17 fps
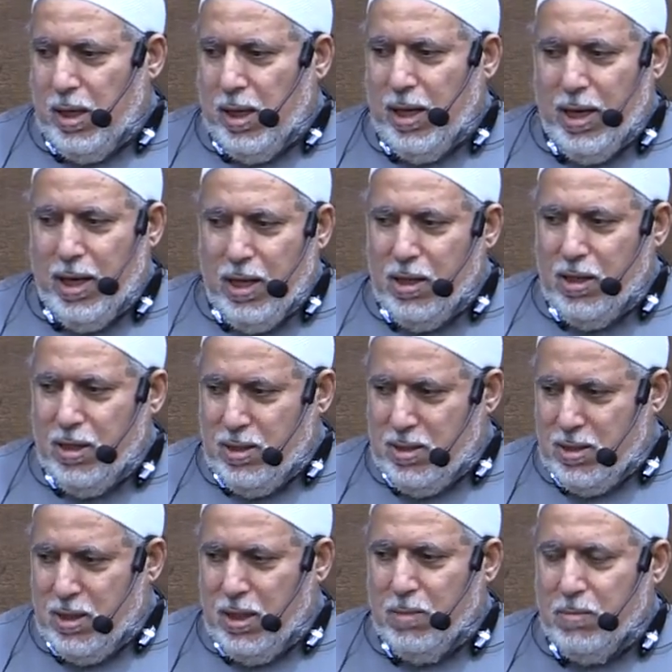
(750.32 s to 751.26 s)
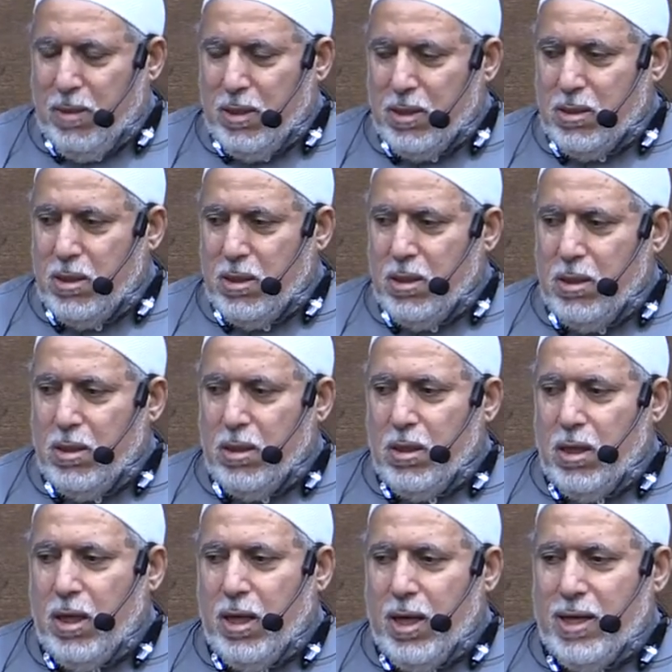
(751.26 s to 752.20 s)
a lengthy statement,
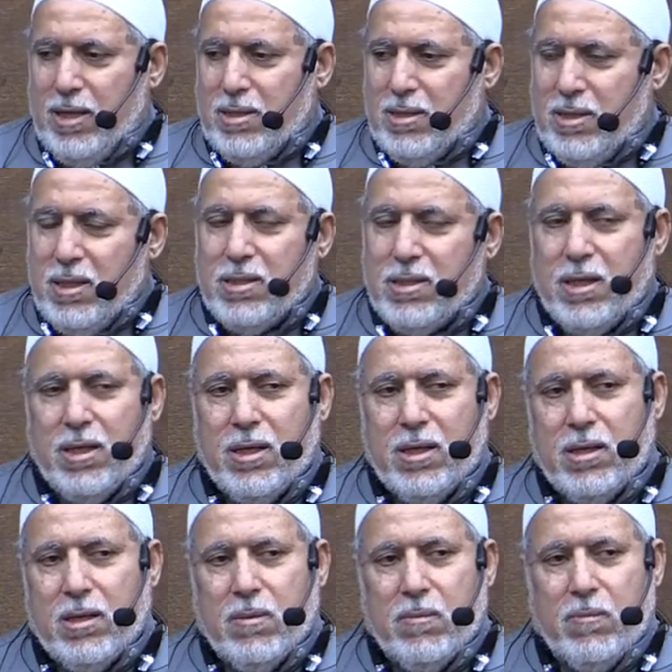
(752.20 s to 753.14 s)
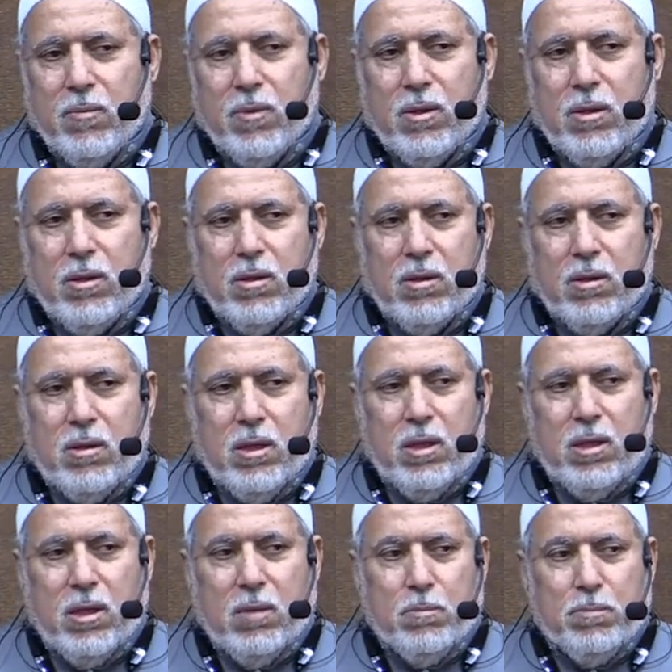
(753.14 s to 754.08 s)
assessing
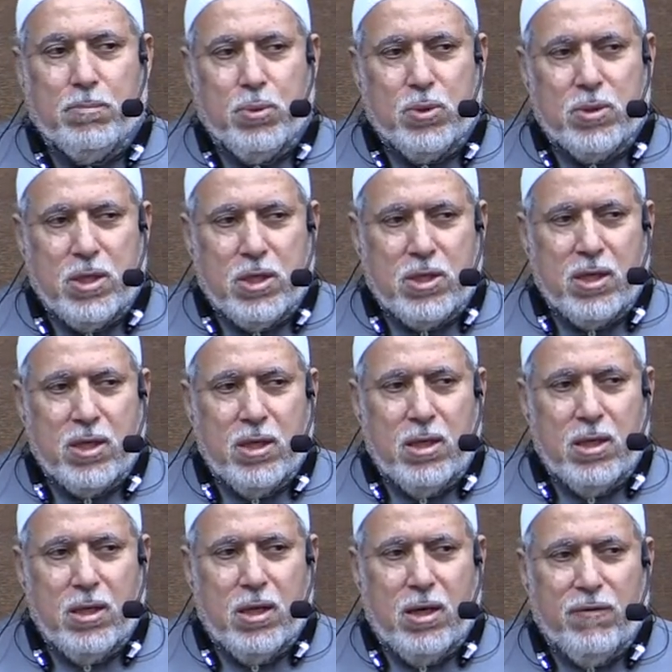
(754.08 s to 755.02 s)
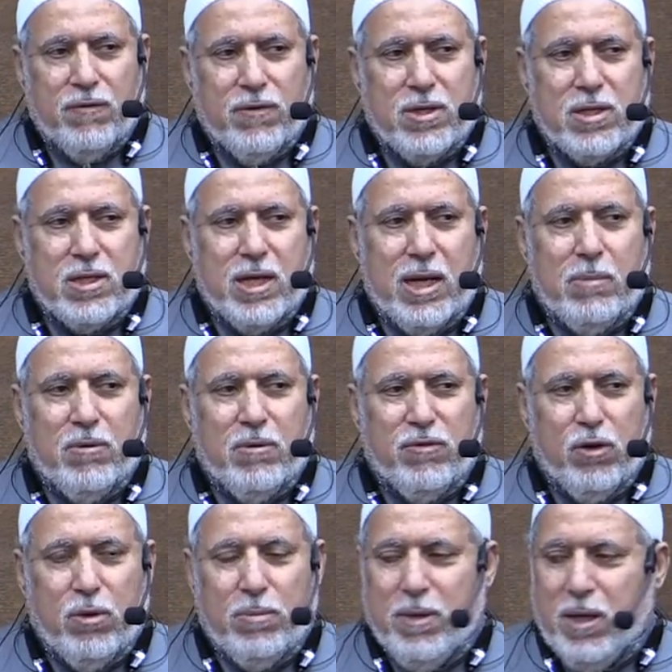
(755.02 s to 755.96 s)
the position of
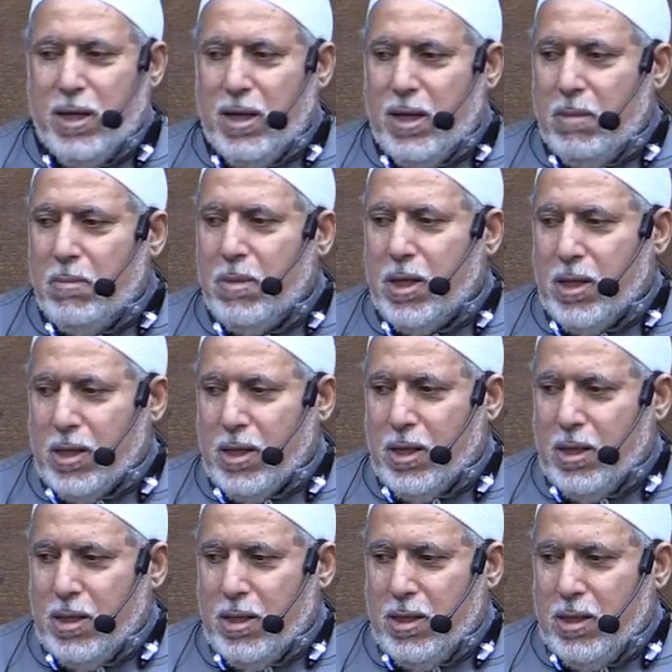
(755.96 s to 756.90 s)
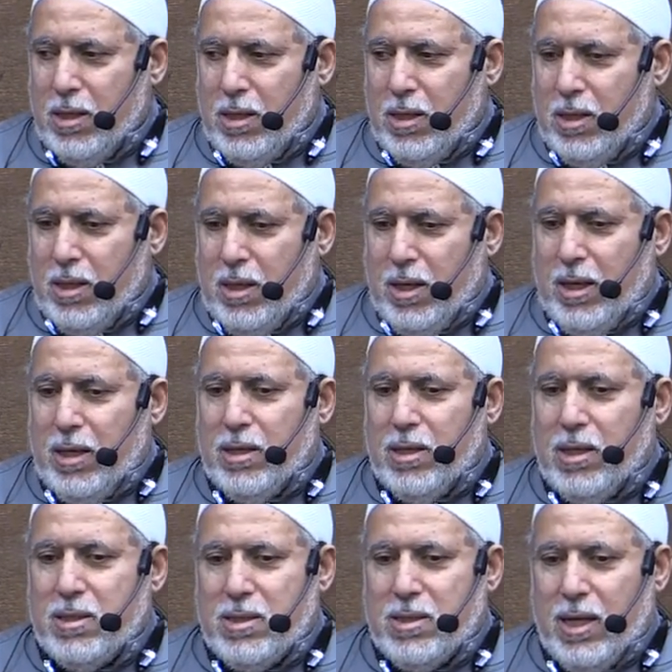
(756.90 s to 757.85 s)
Islamophobia in America.
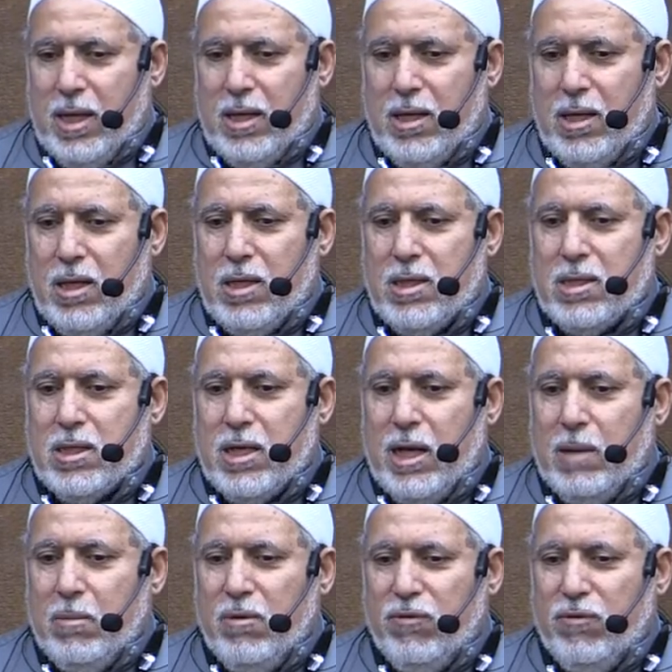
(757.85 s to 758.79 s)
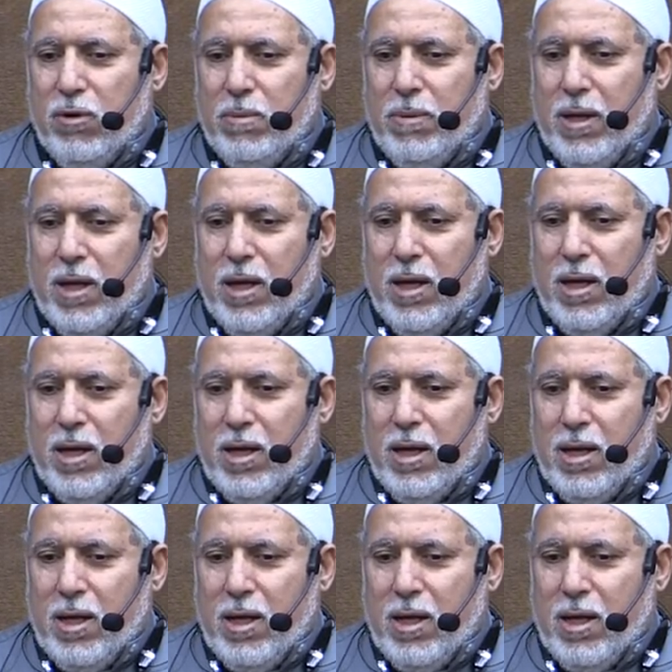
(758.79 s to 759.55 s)
And they said Islamophobia